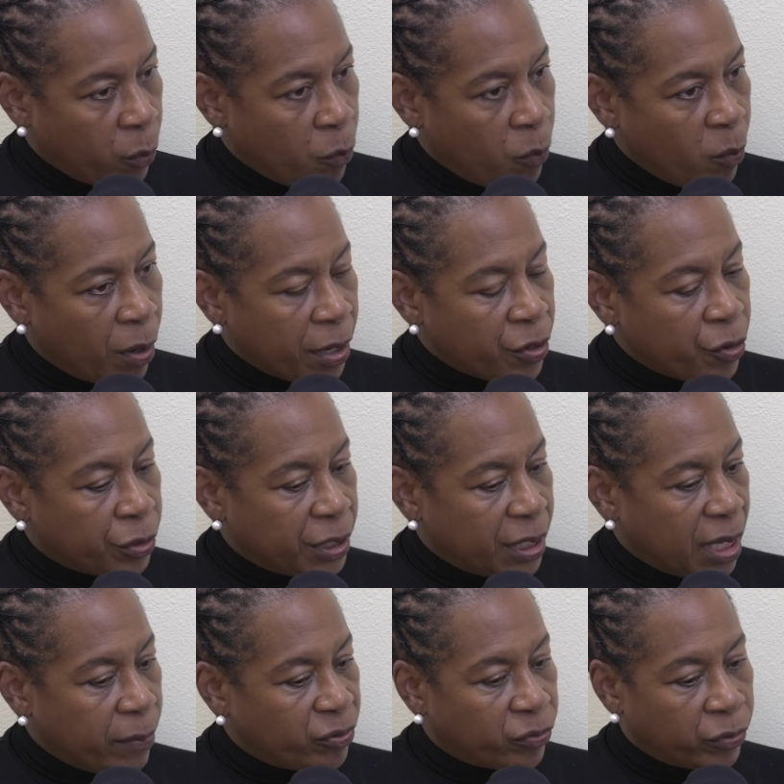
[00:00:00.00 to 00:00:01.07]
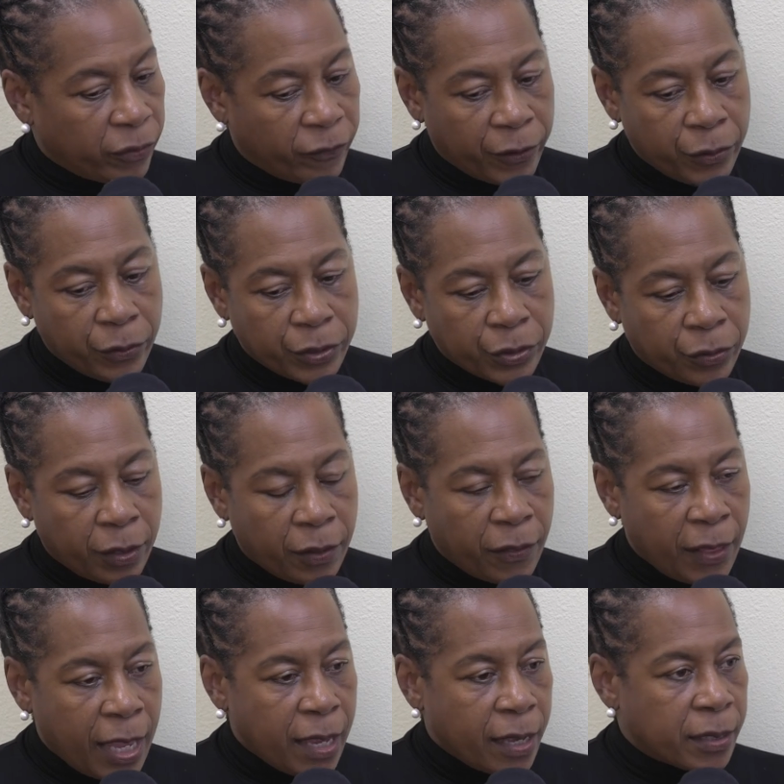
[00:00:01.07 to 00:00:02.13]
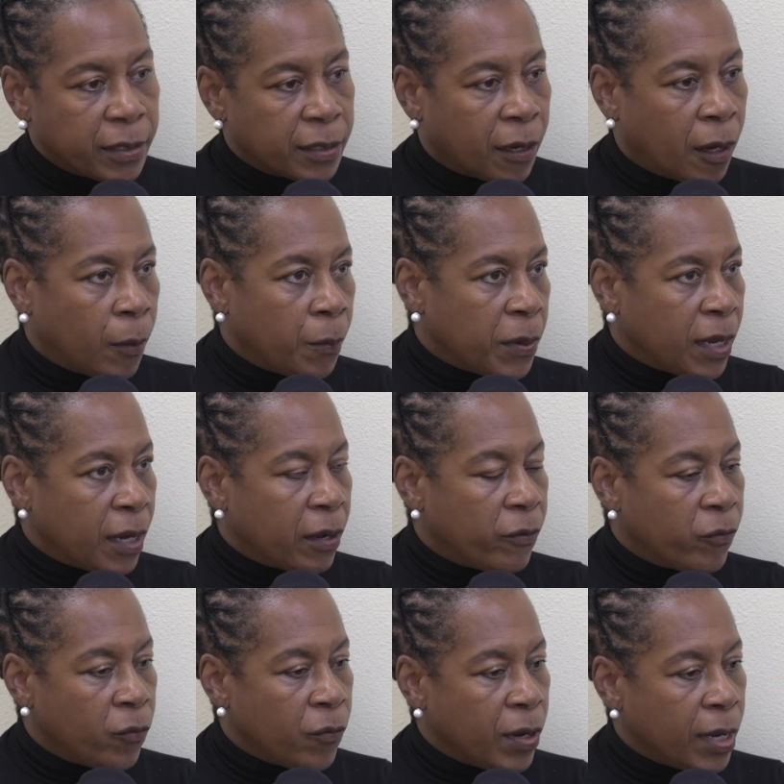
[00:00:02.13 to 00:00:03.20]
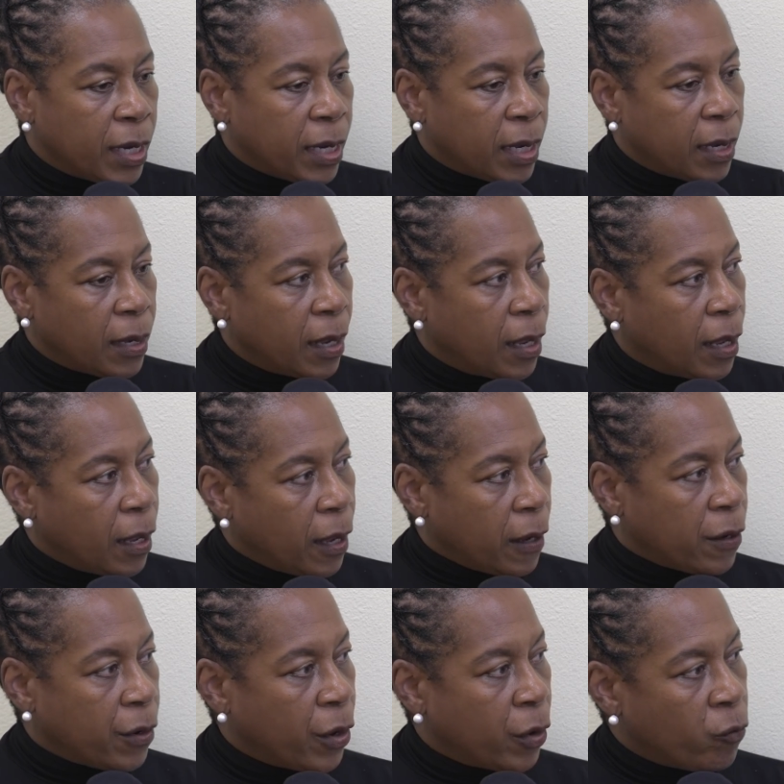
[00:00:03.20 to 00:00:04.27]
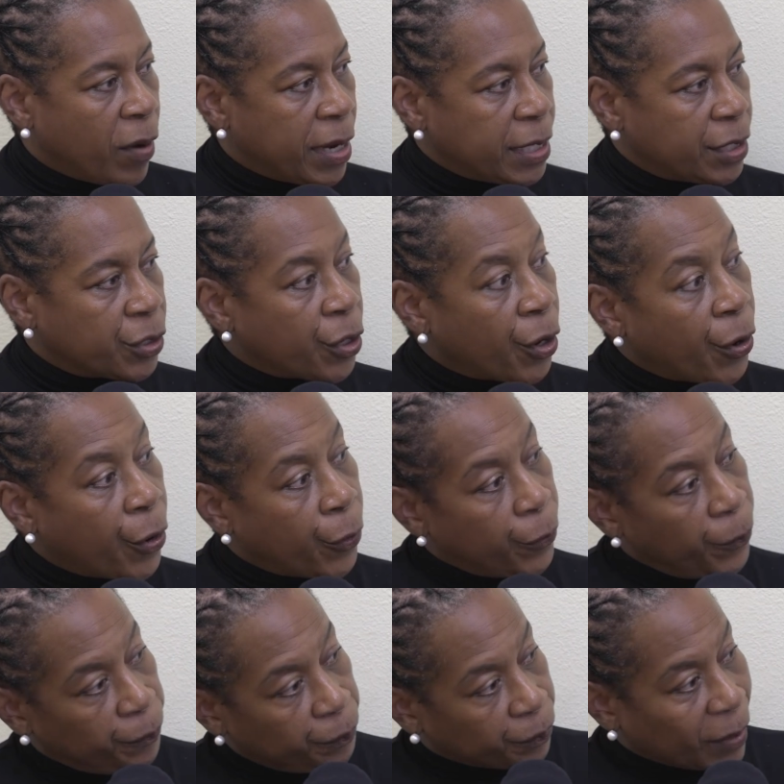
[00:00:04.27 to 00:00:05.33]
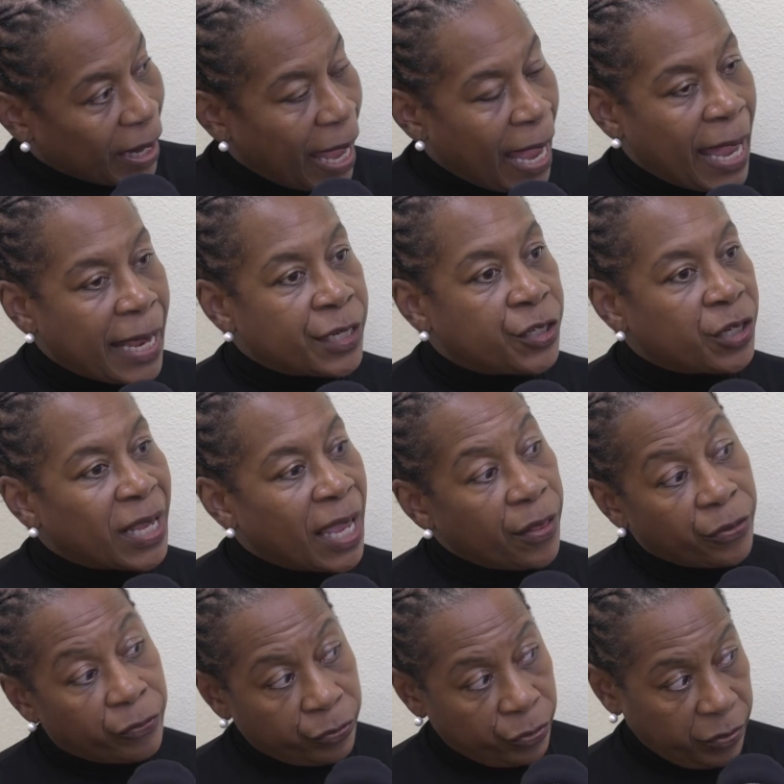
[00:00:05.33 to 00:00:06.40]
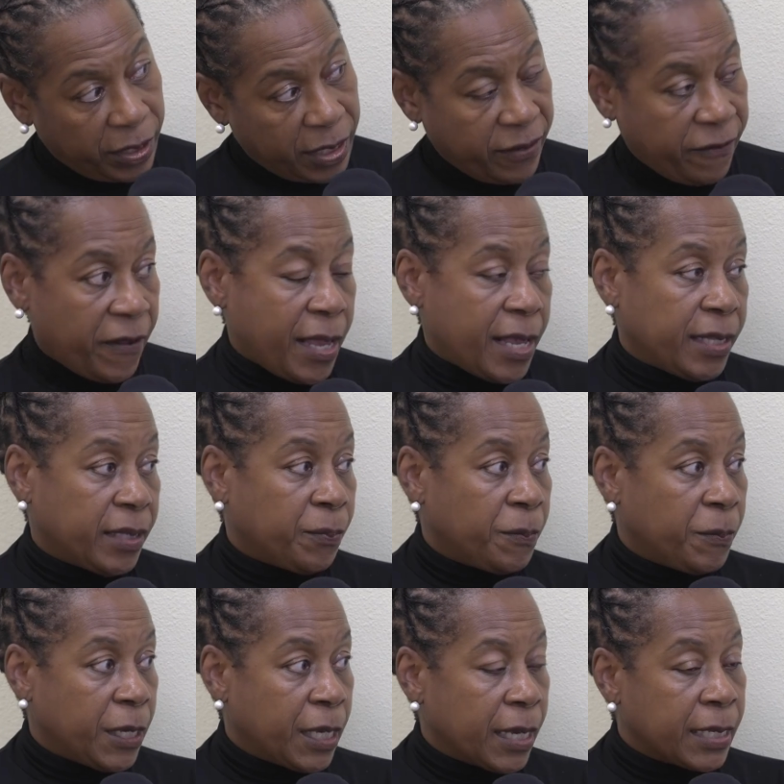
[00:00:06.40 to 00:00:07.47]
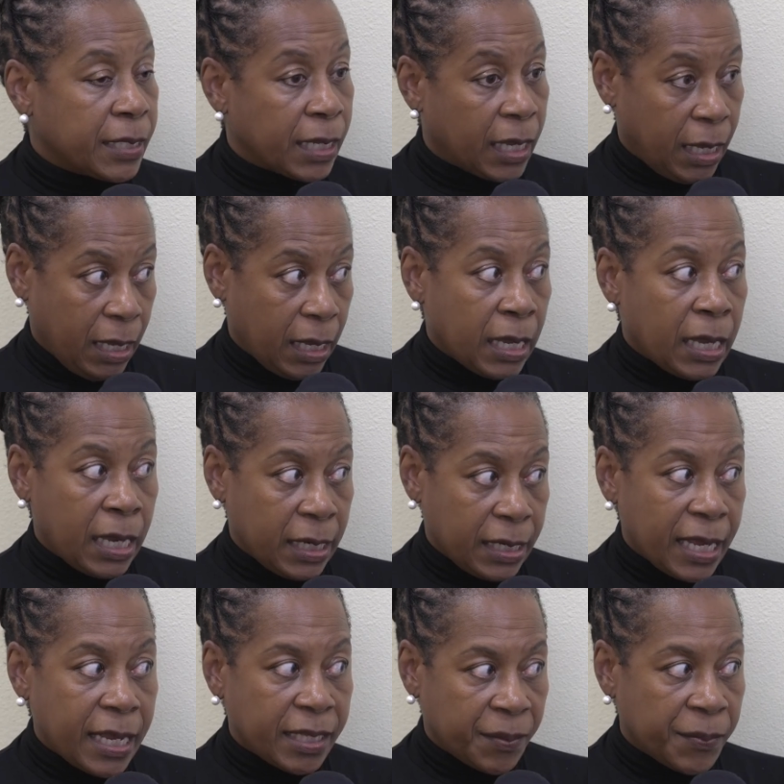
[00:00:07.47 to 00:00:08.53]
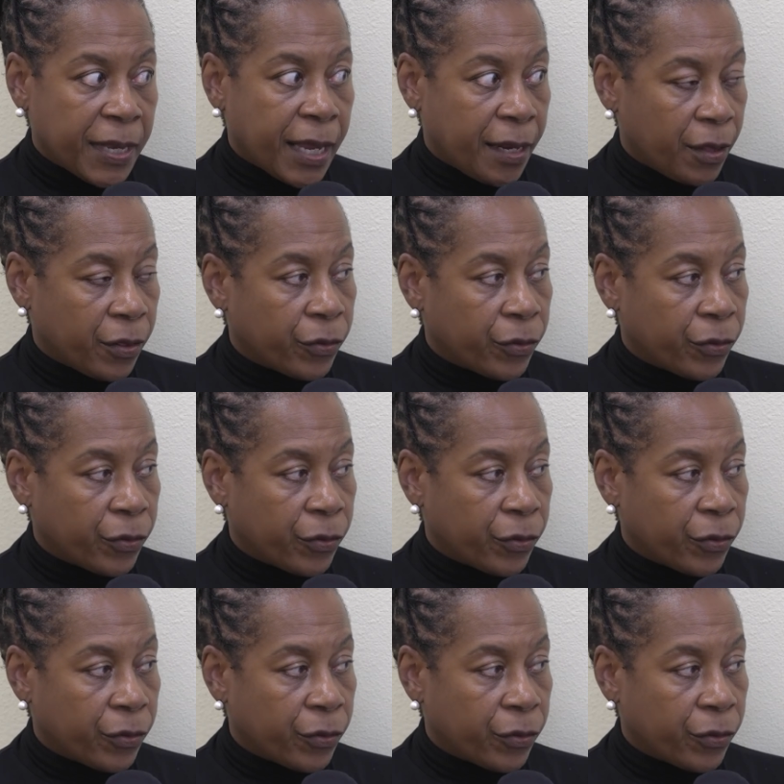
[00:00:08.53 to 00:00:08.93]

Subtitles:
are your tips for folks so that they can start being really, ready to go and to get through this phase, because it takes some getting